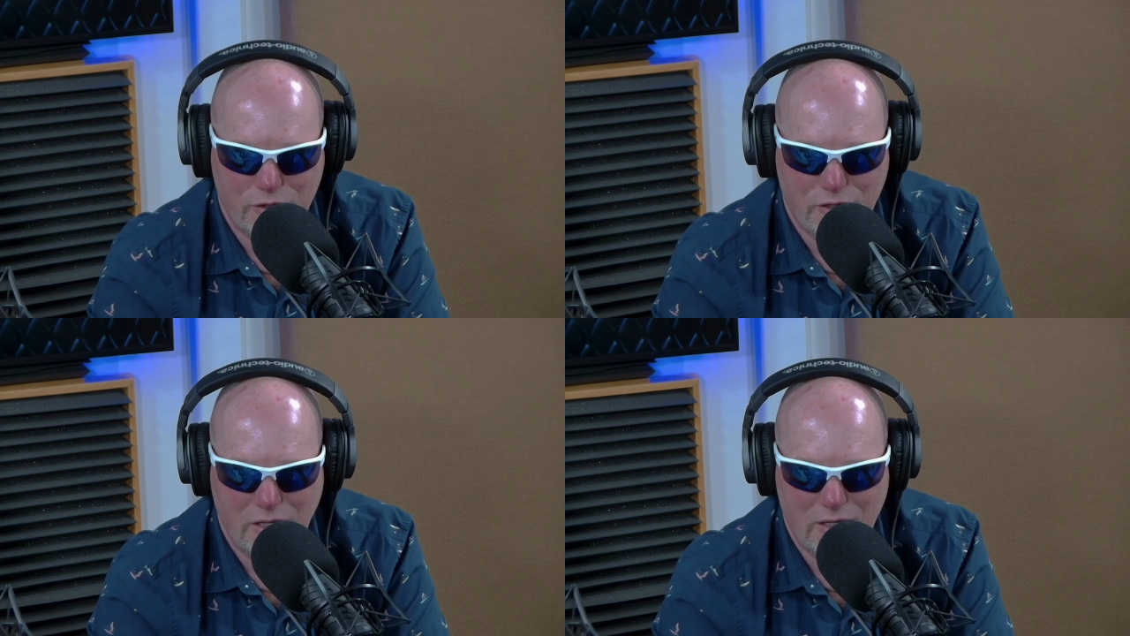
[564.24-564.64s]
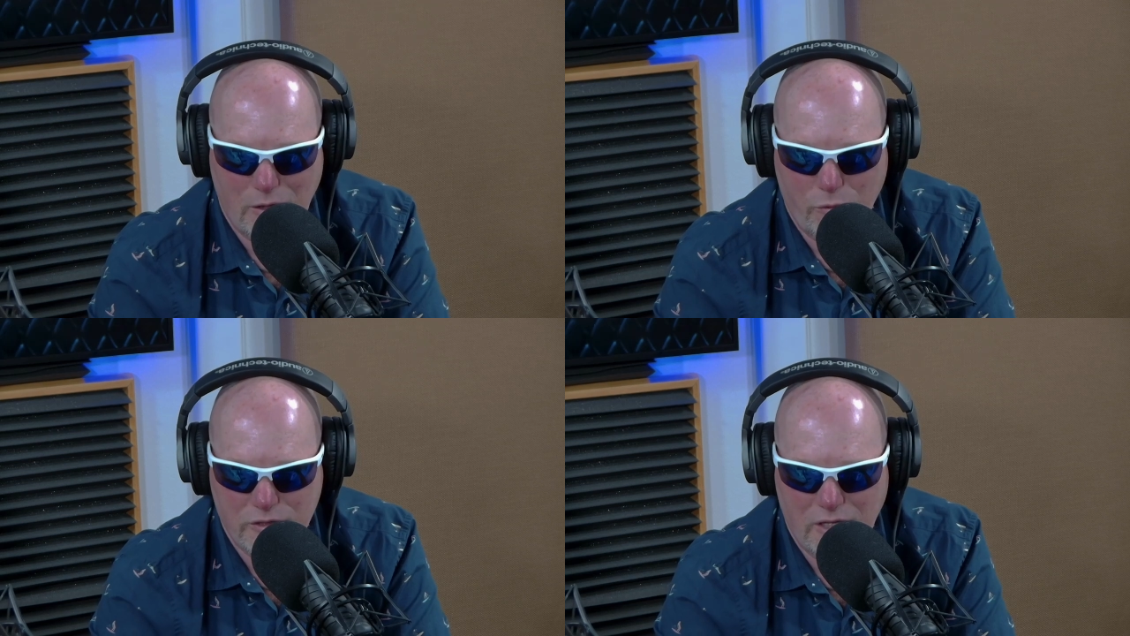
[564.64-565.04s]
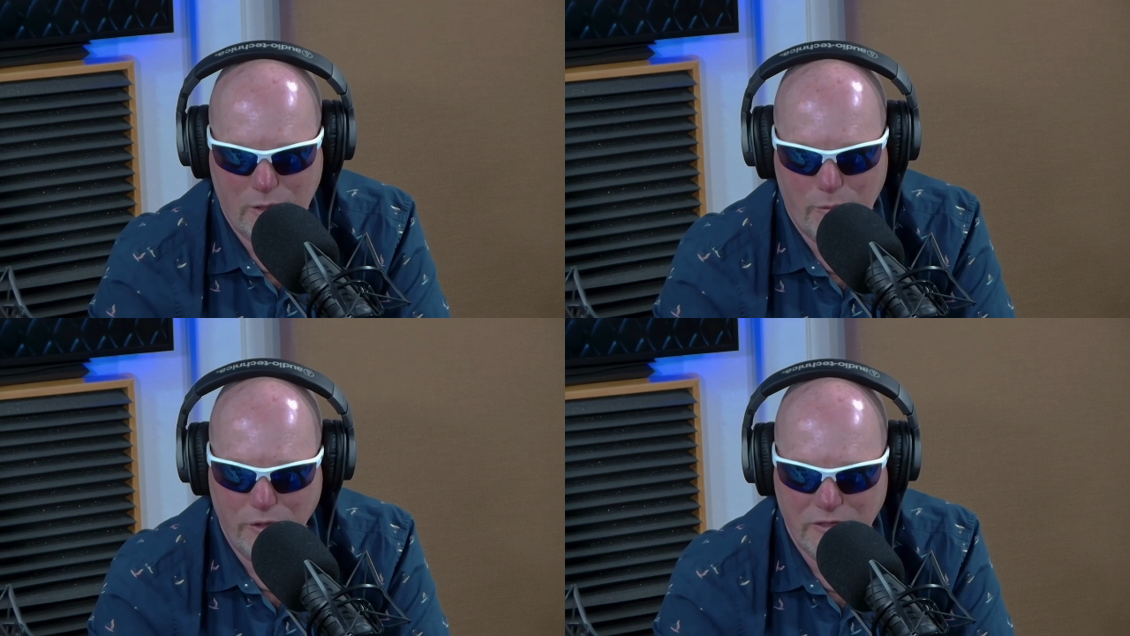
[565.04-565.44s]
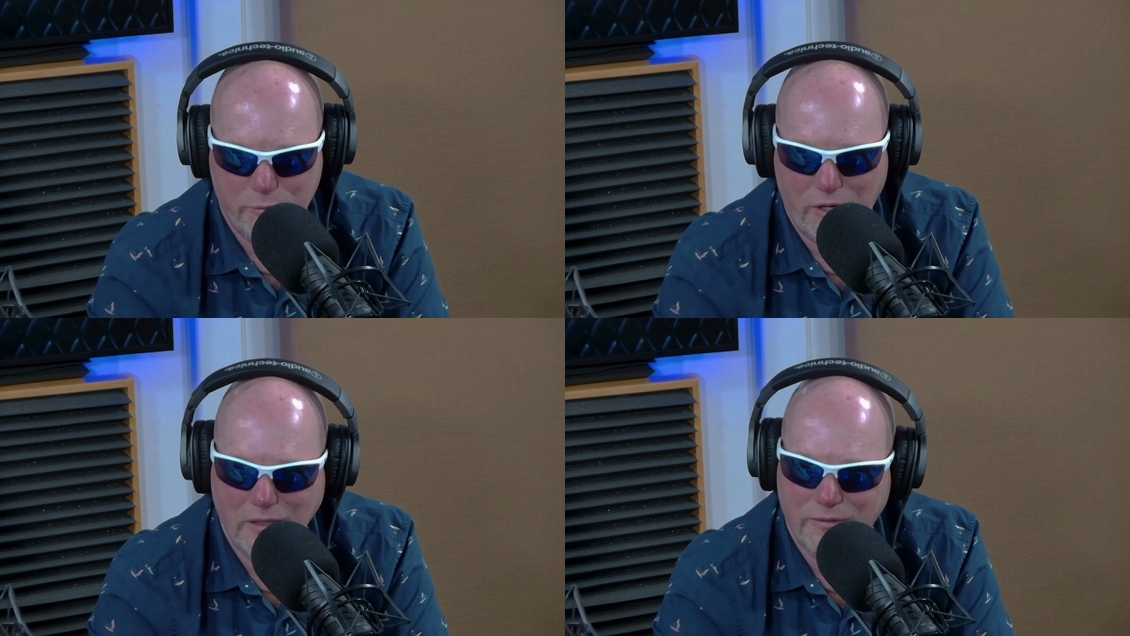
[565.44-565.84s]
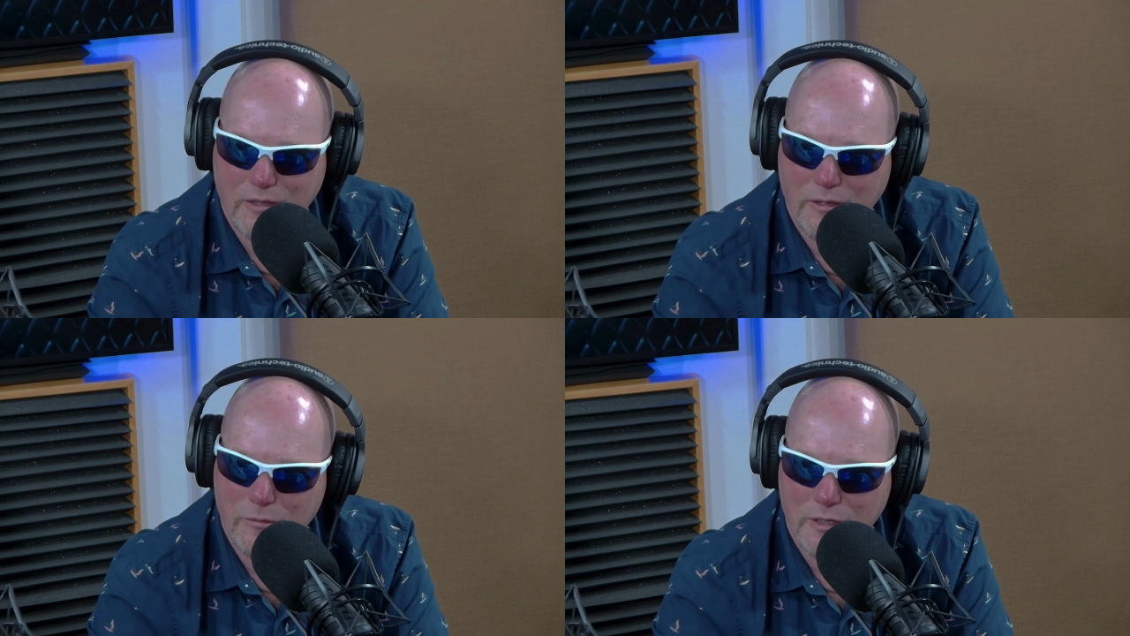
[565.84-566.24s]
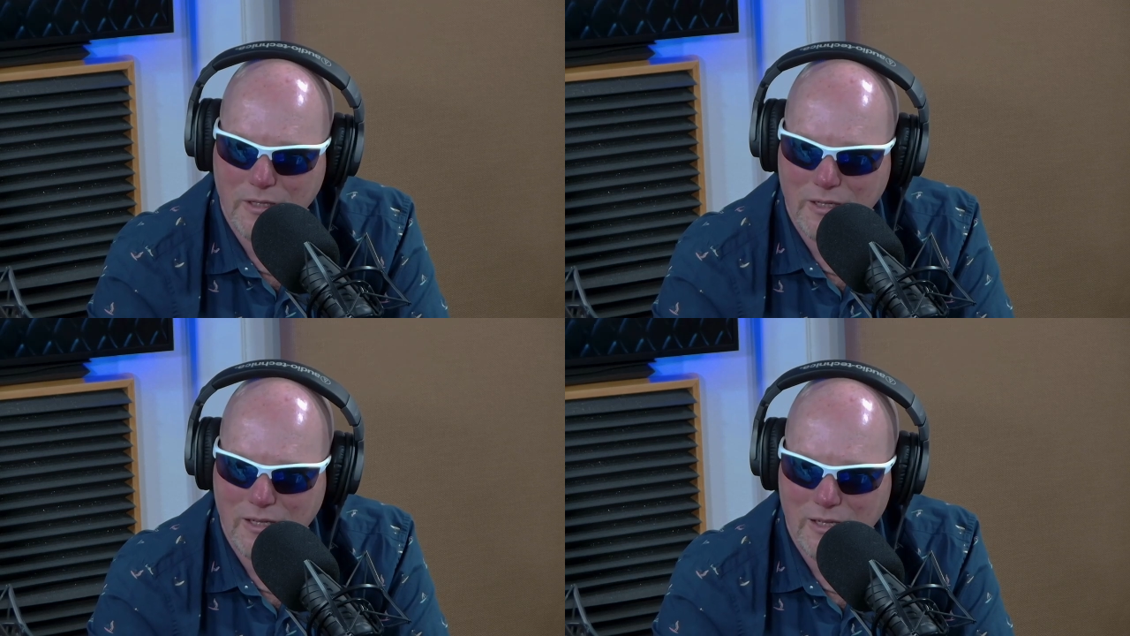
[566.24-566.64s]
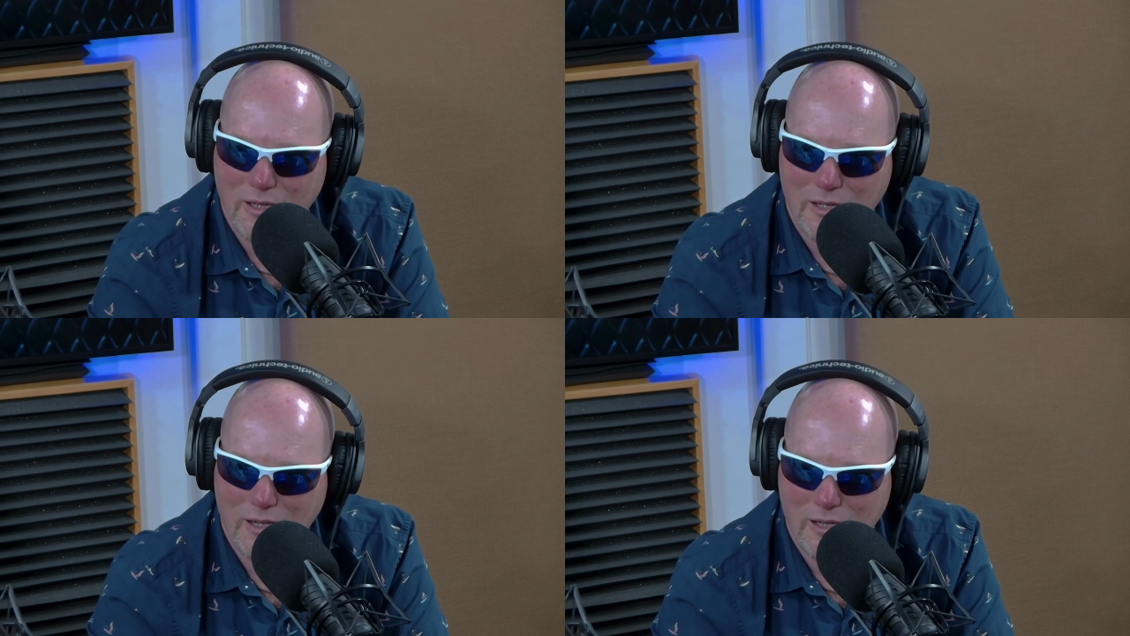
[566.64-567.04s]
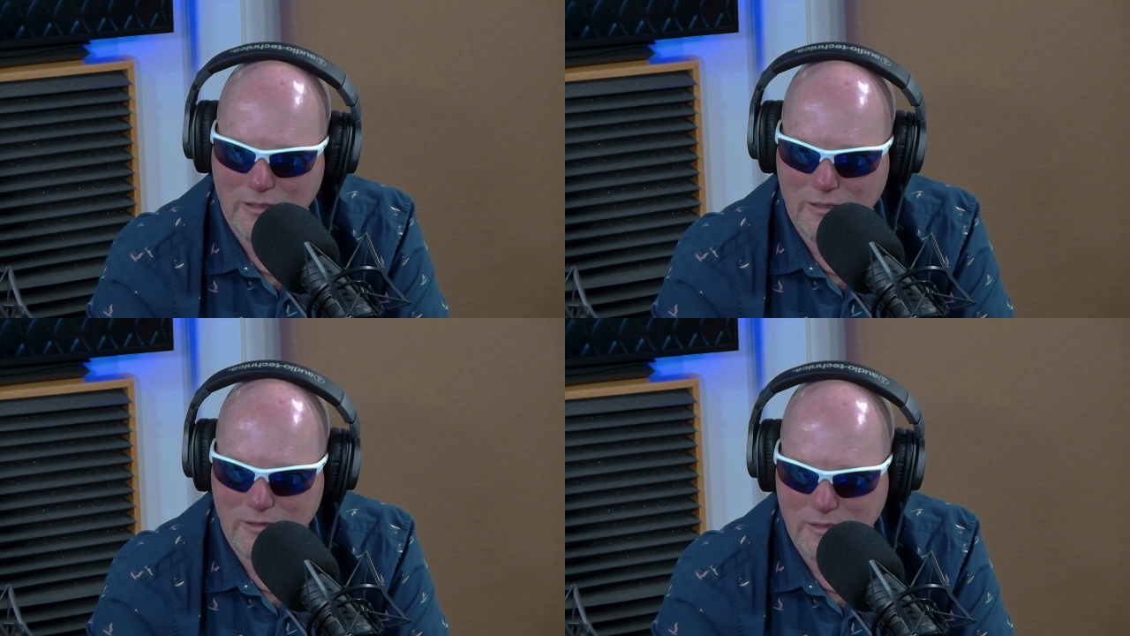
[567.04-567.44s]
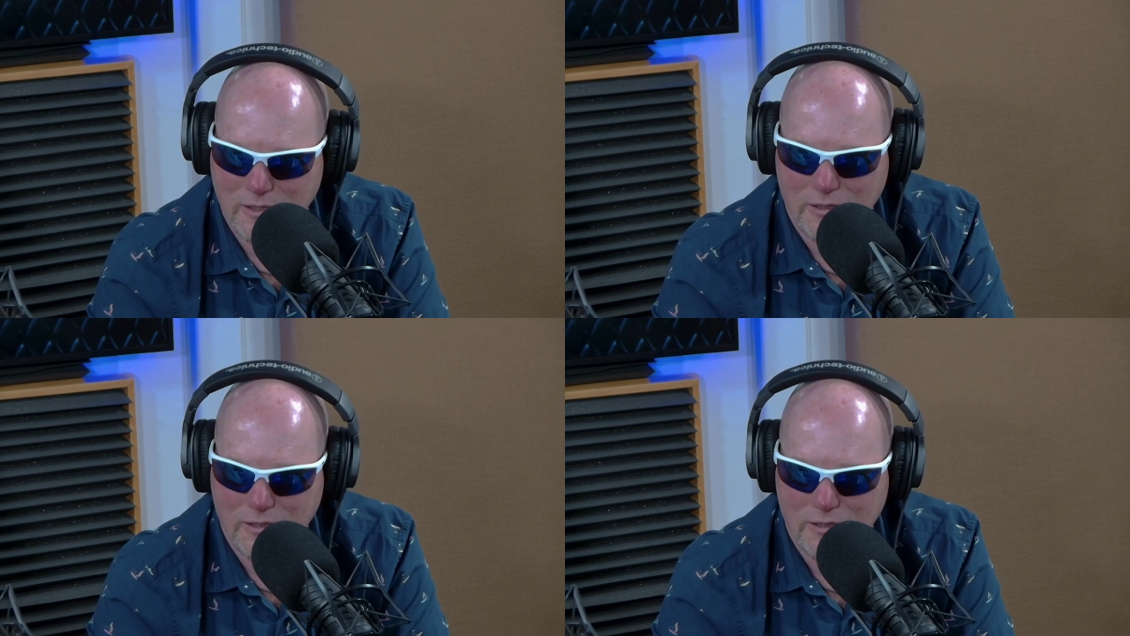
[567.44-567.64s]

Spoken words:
It was like a point of pride for them. And as I said,